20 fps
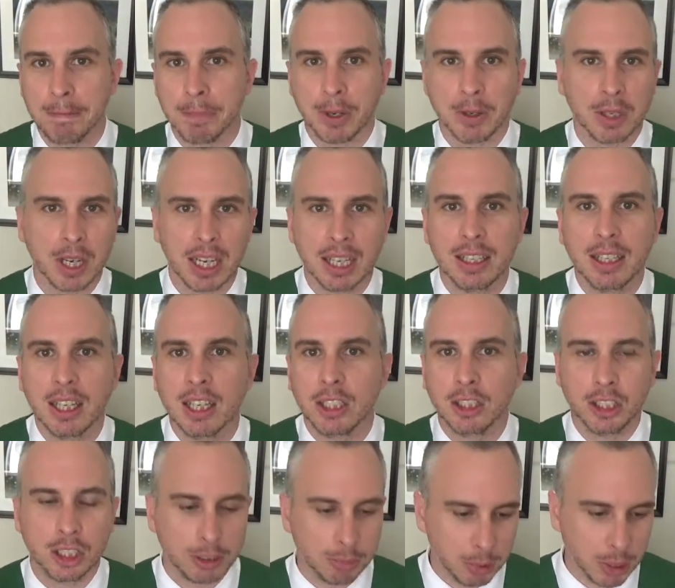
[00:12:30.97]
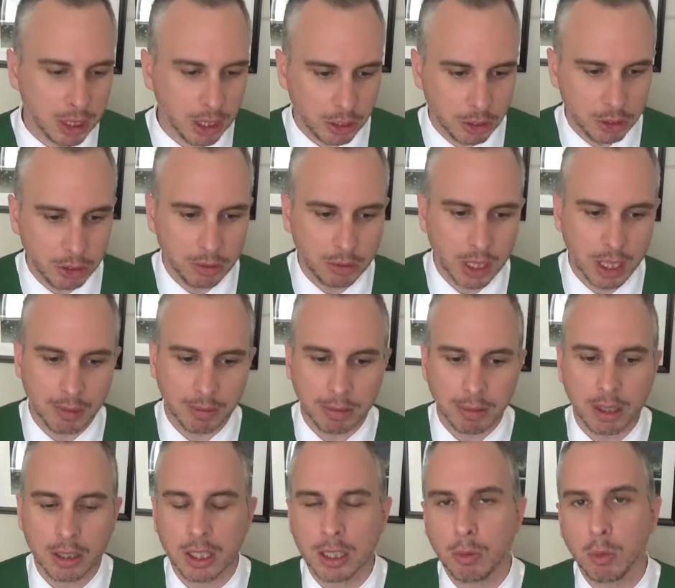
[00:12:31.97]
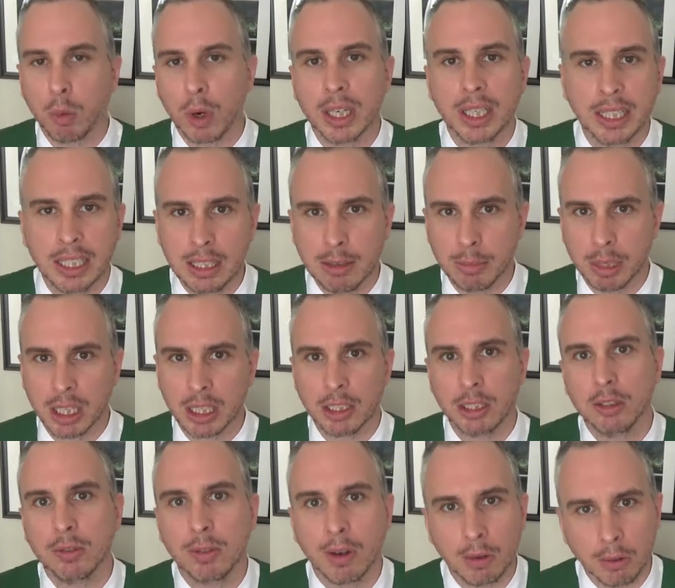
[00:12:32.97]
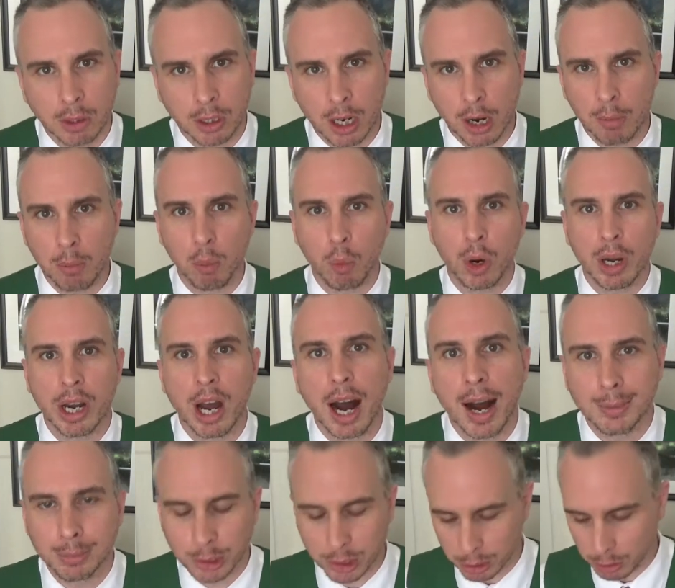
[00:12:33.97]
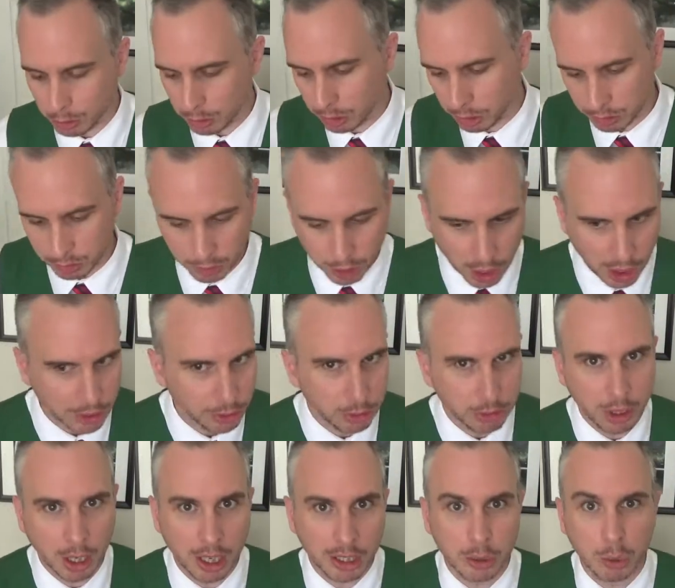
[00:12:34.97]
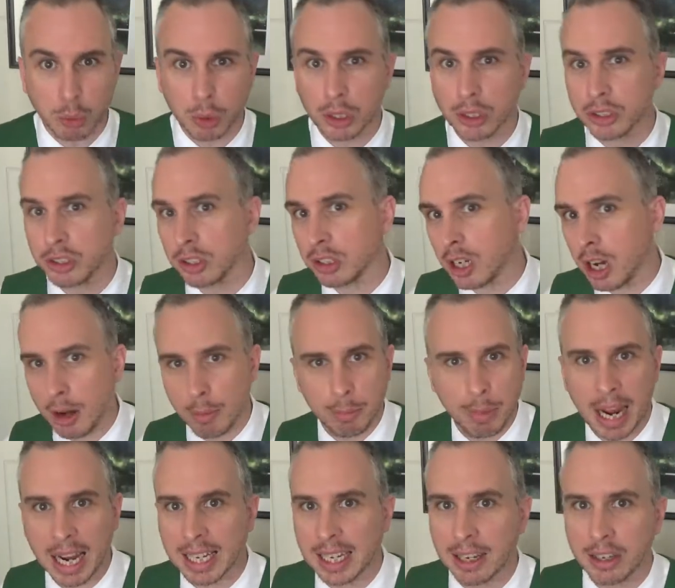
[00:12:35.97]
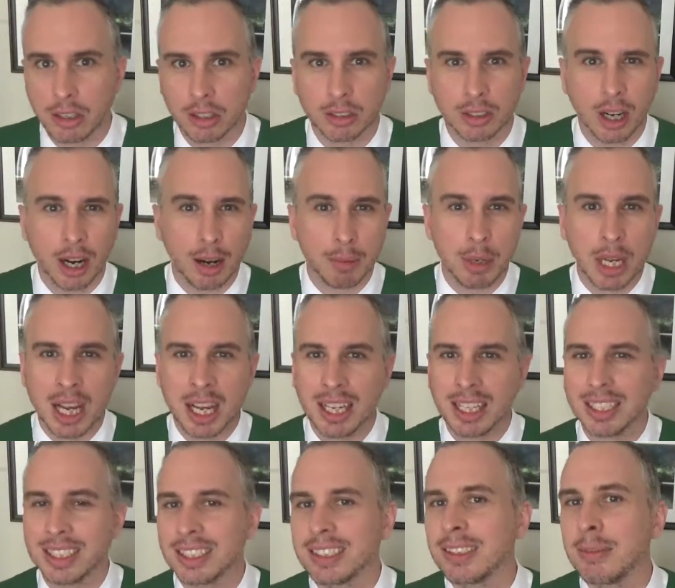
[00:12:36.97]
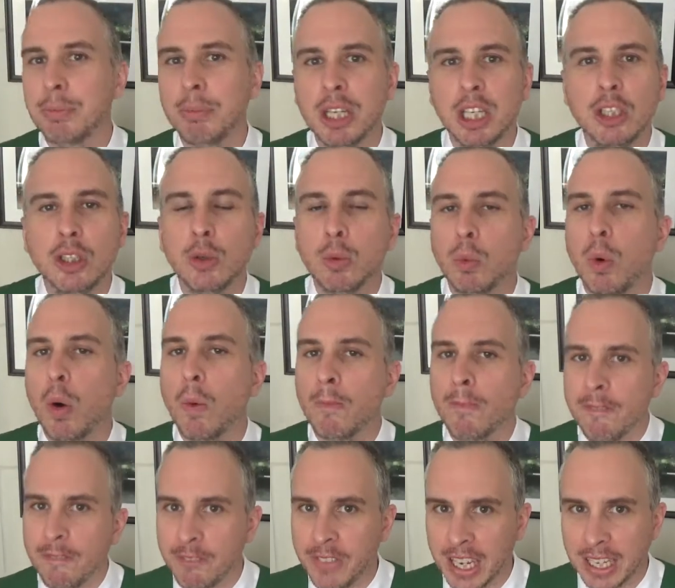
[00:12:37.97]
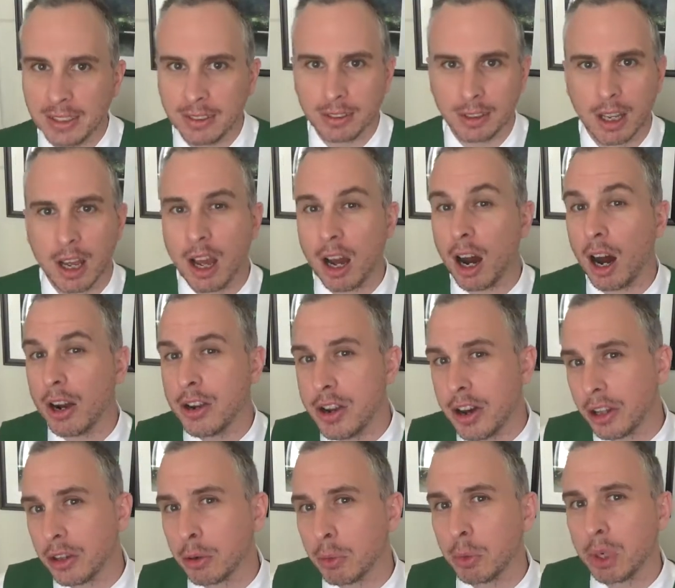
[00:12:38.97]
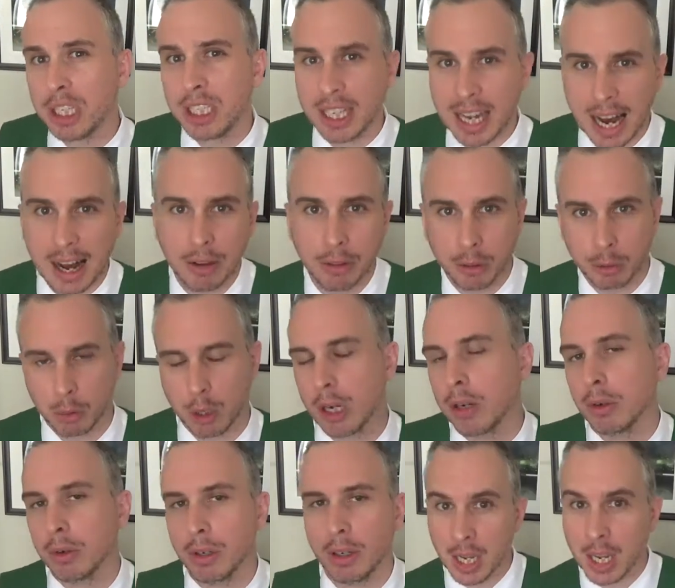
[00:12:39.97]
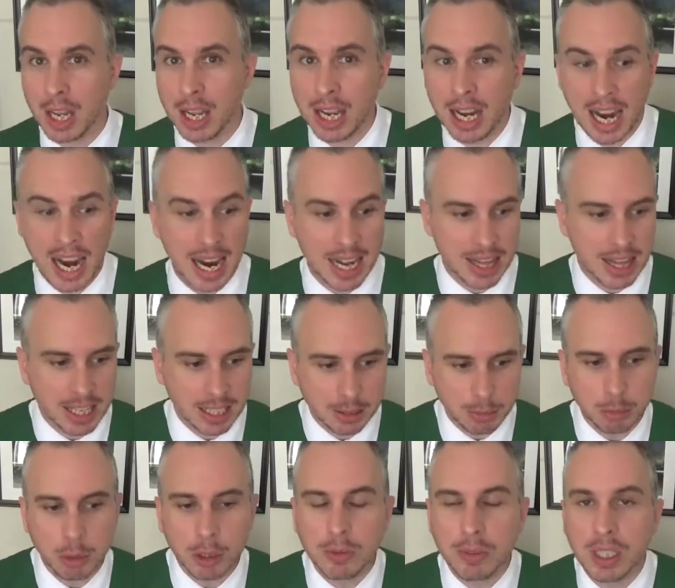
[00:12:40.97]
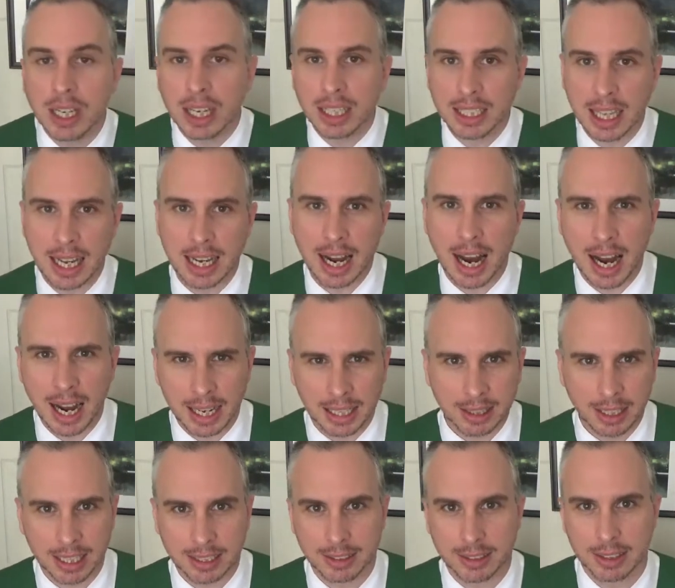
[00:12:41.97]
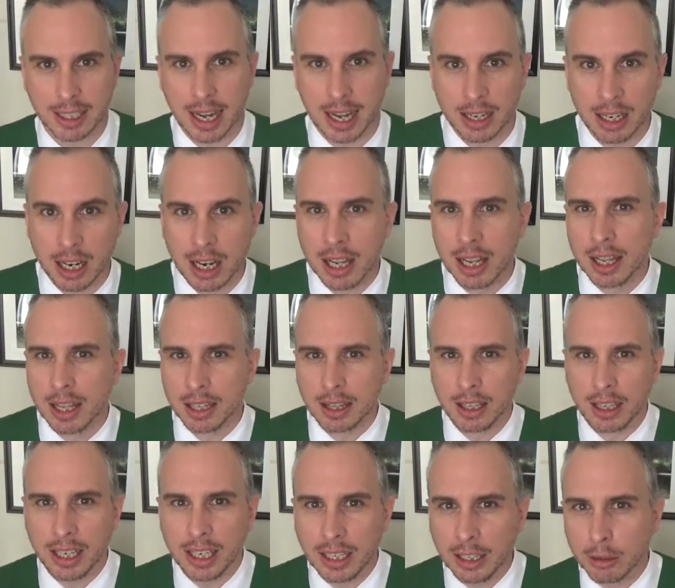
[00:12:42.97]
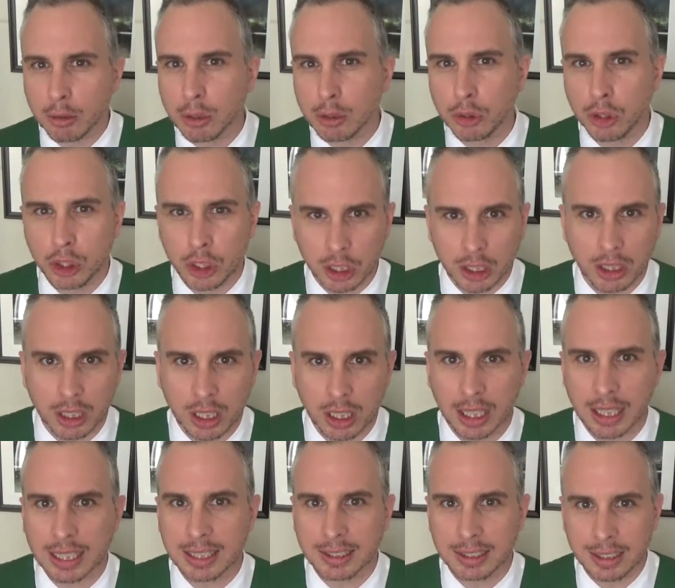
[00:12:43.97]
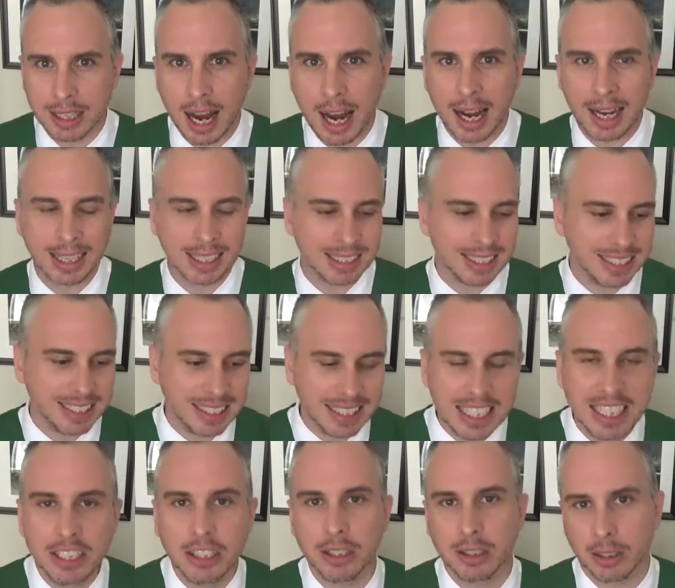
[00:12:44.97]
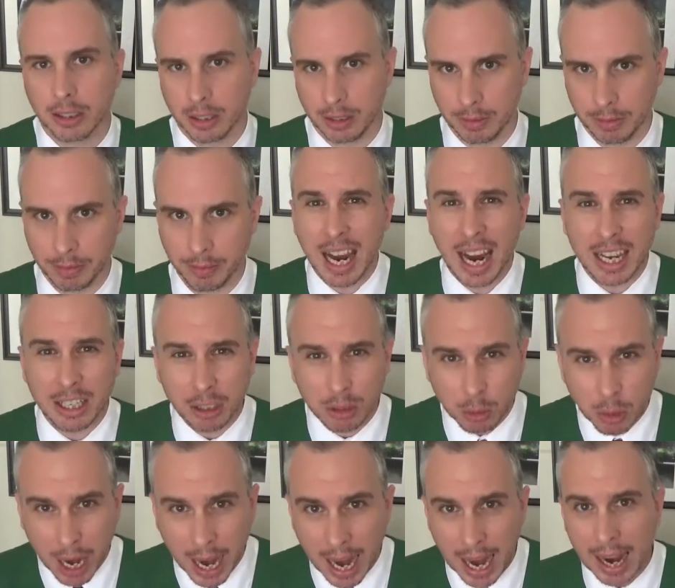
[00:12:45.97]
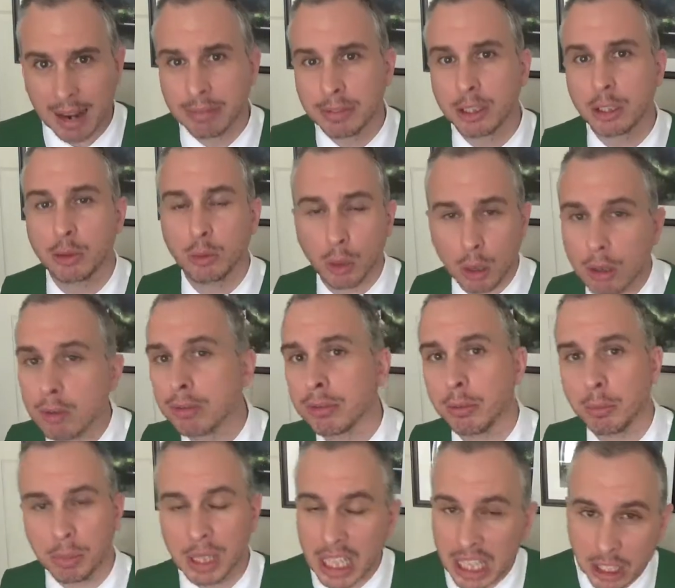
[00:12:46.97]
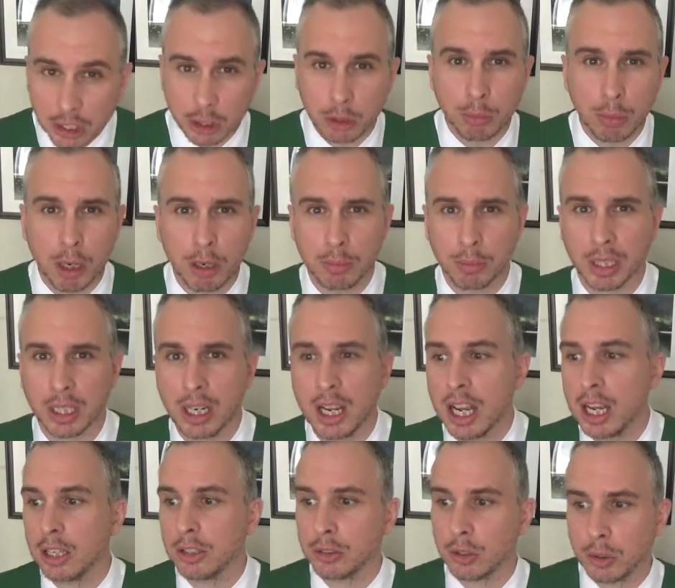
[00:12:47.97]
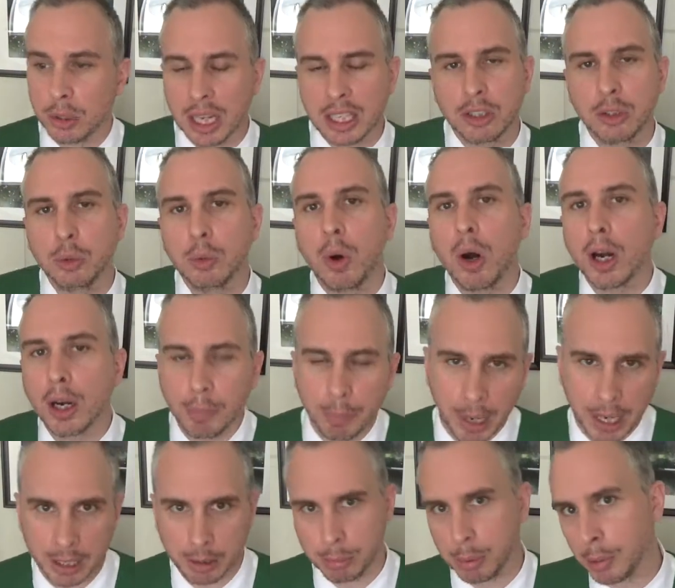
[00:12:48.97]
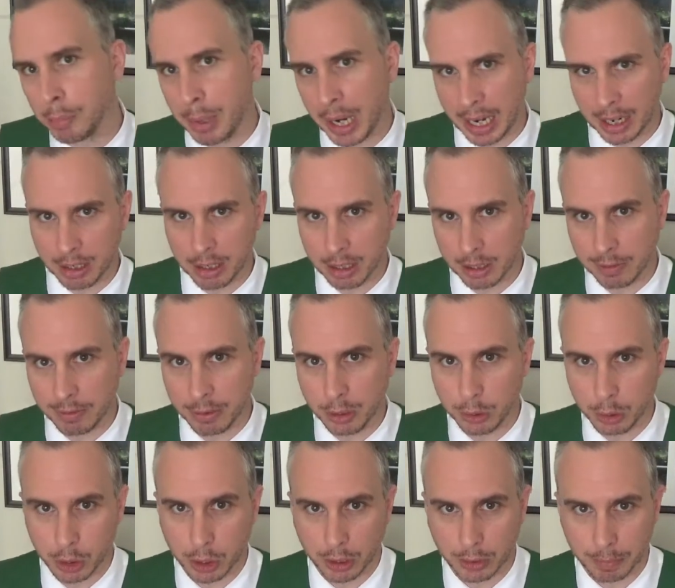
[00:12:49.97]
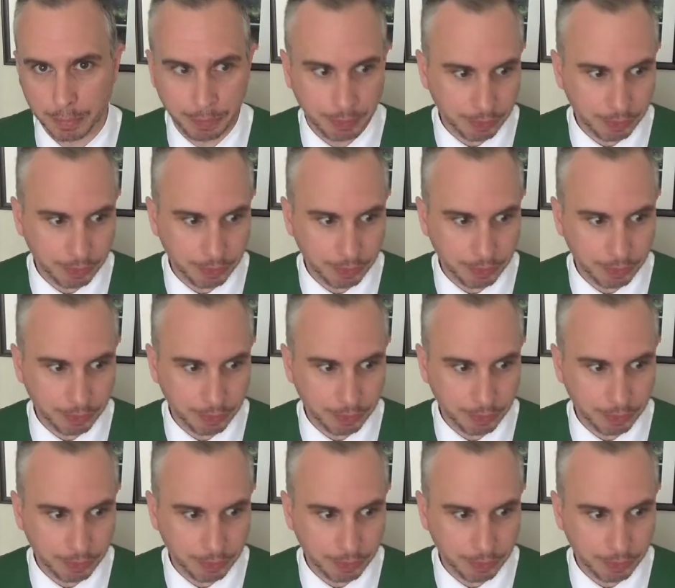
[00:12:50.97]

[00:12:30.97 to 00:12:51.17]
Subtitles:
Okay, just because you've confronted one demon and you've overcome one obstacle and you've gone through the underworld and you come back out on top doesn't mean you won't face another one down the road. And this movie again highlights that. The hero's journey is not singular, and you have to grow from each moment so that you are better prepared in the future.